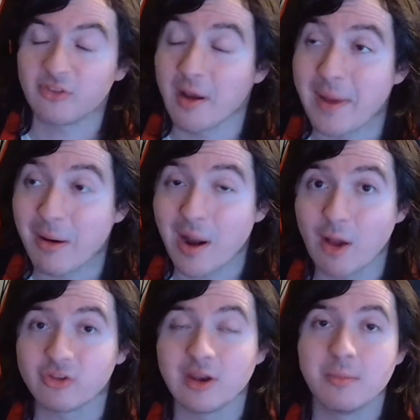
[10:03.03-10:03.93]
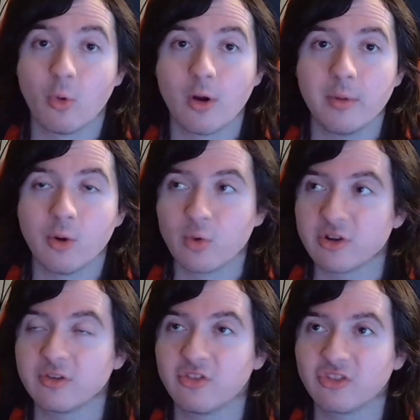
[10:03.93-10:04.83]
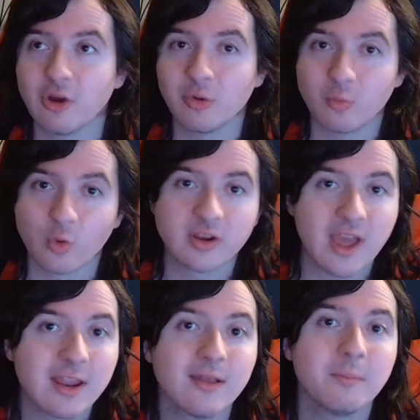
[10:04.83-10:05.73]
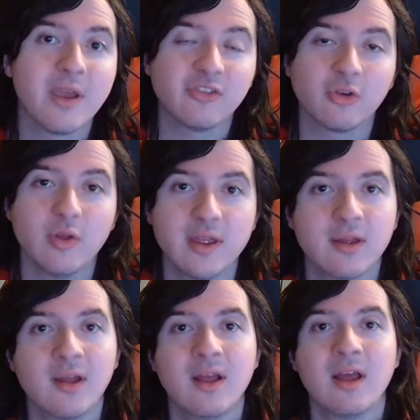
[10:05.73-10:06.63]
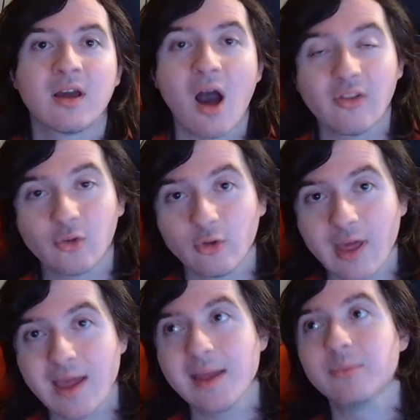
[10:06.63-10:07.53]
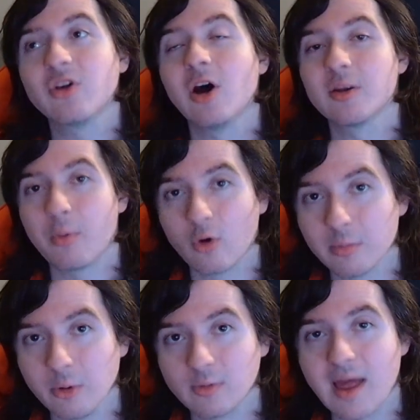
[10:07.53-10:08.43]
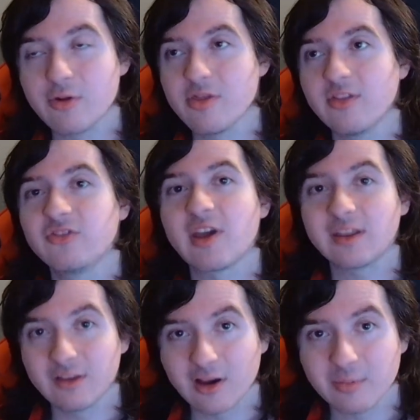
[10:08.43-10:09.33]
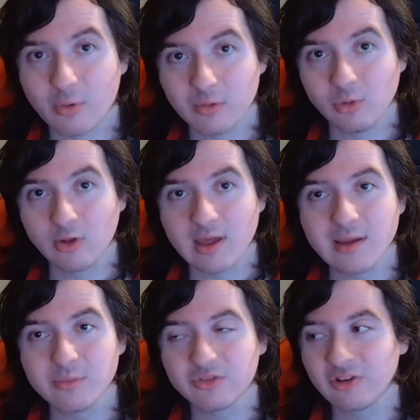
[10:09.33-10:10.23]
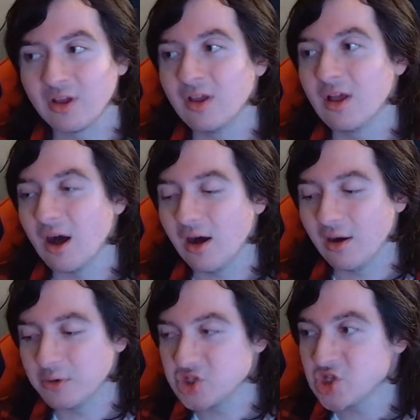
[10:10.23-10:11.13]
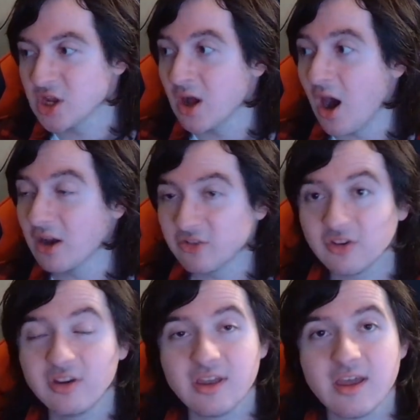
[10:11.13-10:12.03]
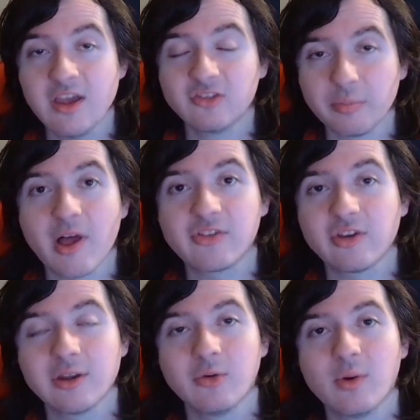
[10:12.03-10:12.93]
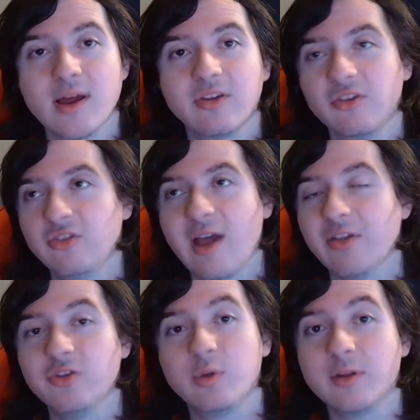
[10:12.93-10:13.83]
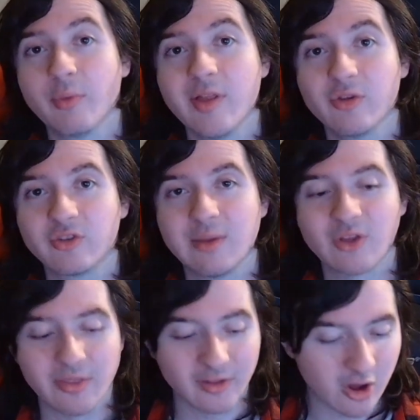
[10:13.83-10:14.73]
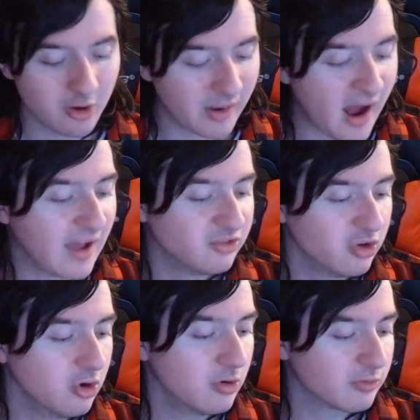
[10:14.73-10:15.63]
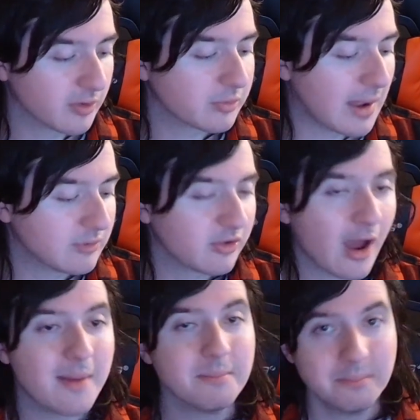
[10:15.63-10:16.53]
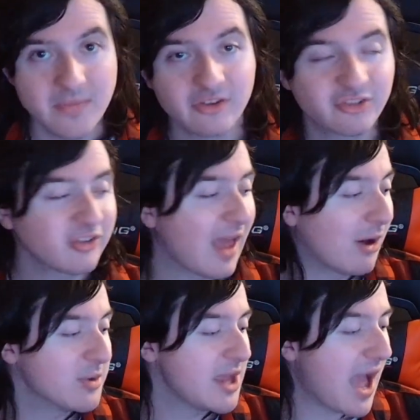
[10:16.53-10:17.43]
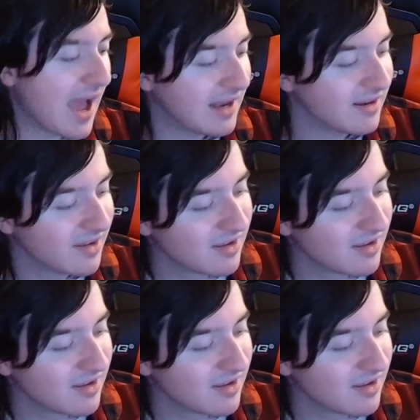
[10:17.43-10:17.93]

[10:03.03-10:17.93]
not a powerhouse anymore, but we're getting basically console games on a portable rather than secondary portable games, which honestly is a blessing in a way, because at least we can play those games on the go. But I do from time to time miss how we had